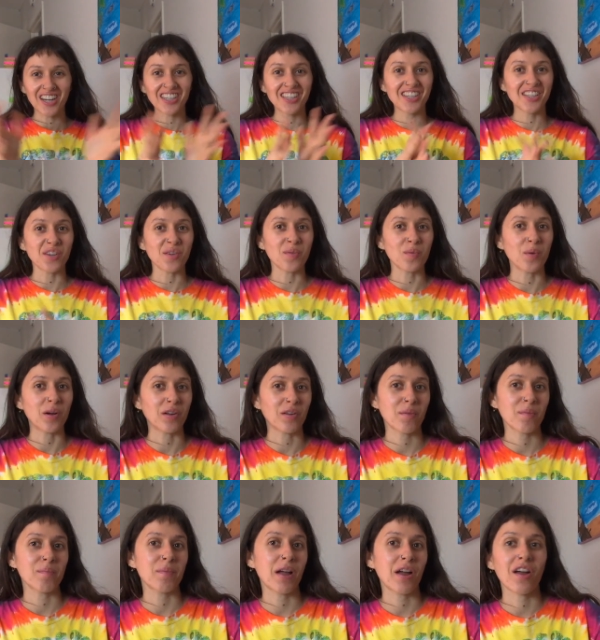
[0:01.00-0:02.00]
guys,
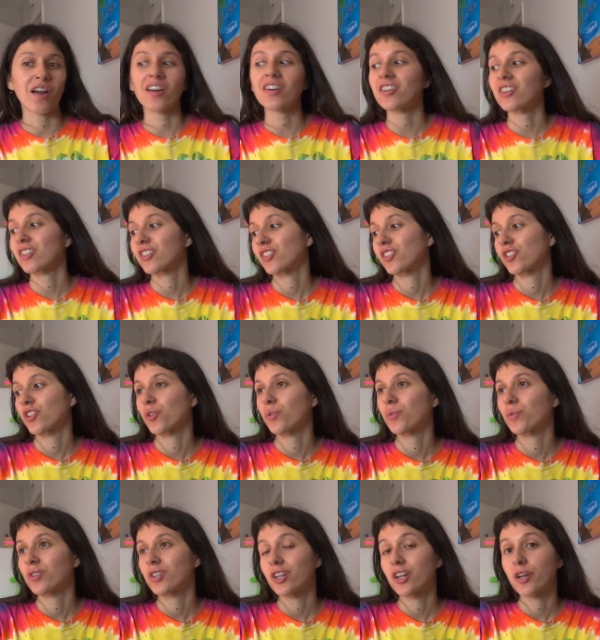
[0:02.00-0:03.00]
welcome back.
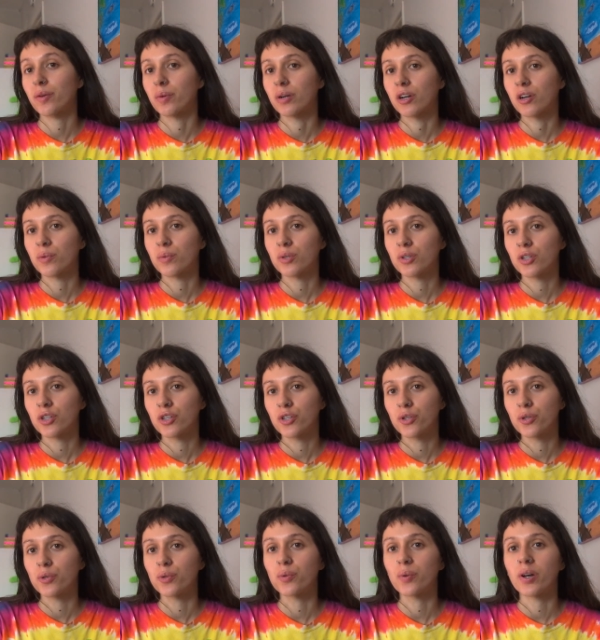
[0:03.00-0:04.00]
So today we're going to
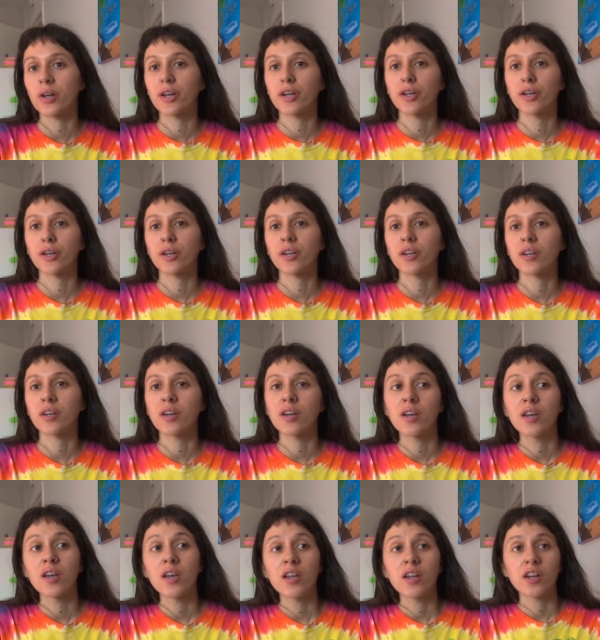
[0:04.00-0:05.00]
do
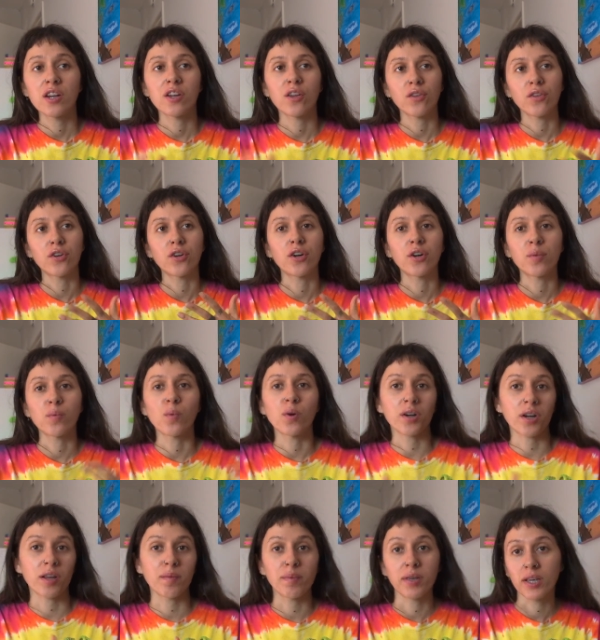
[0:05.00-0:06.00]
another
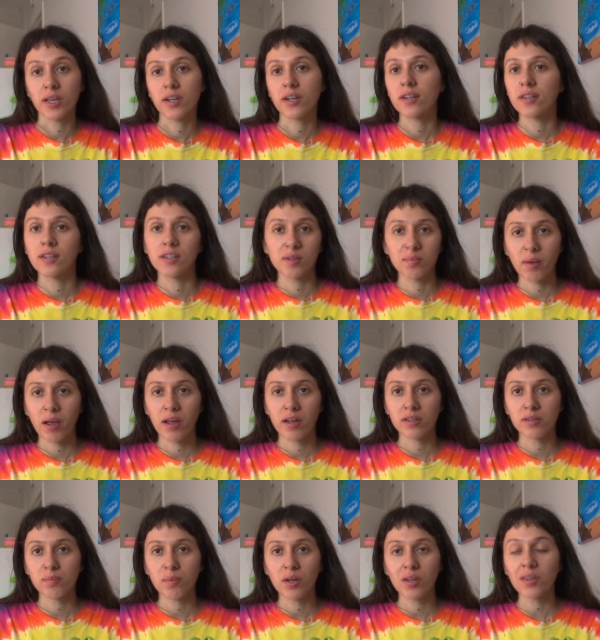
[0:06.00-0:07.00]
what I made this
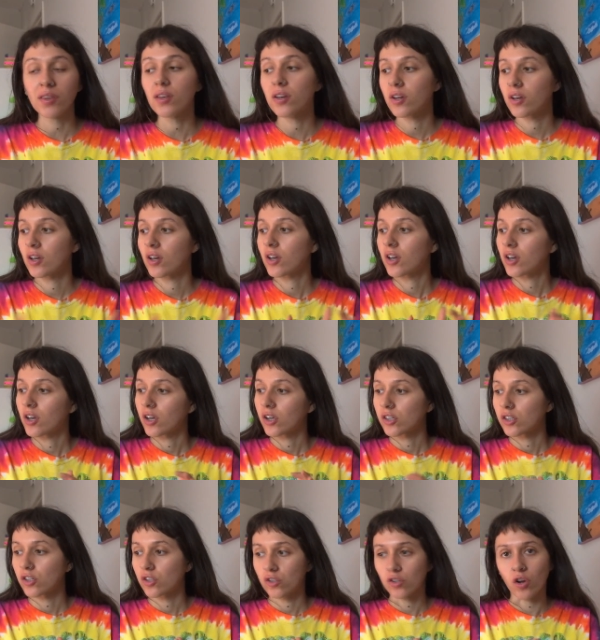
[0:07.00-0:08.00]
past month.
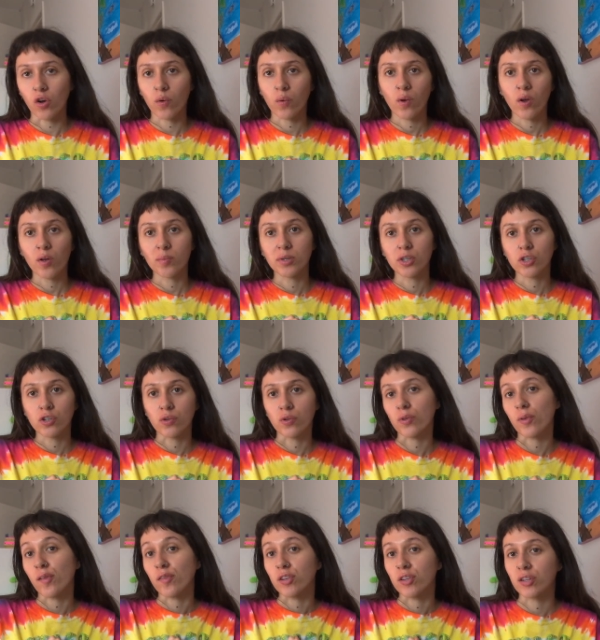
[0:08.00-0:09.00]
So I'll be
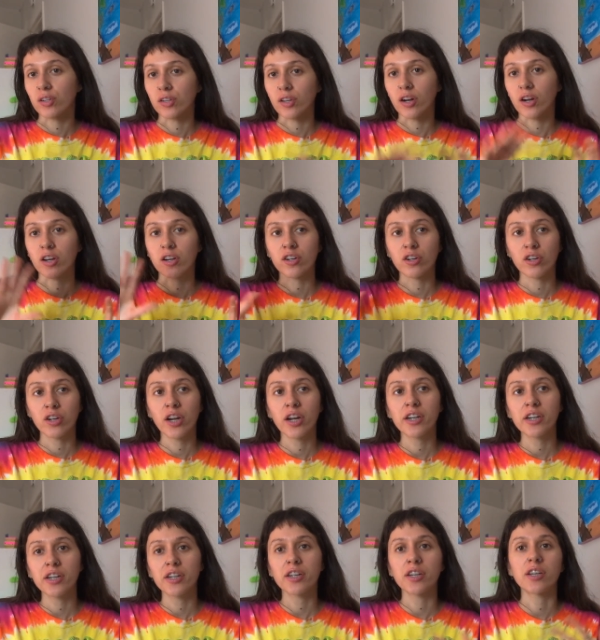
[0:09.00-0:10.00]
showing everything that I
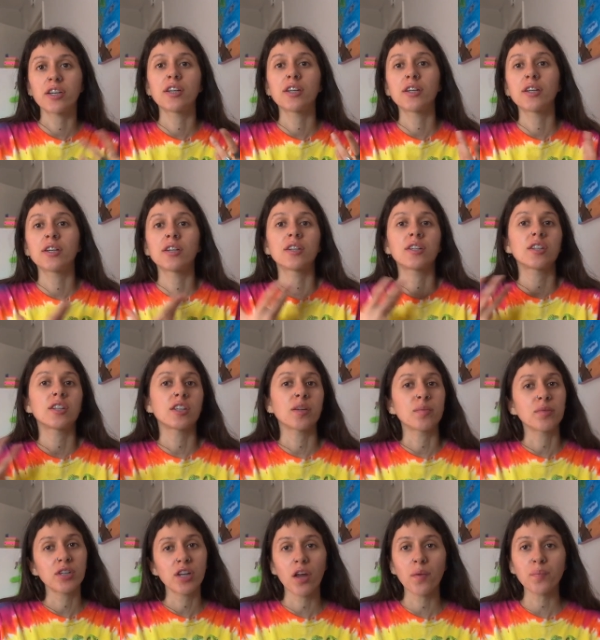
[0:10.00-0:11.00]
created in
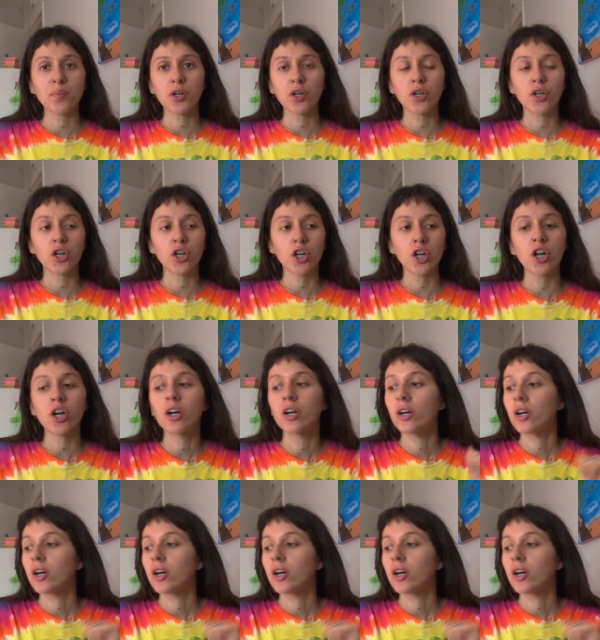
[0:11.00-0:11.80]
September.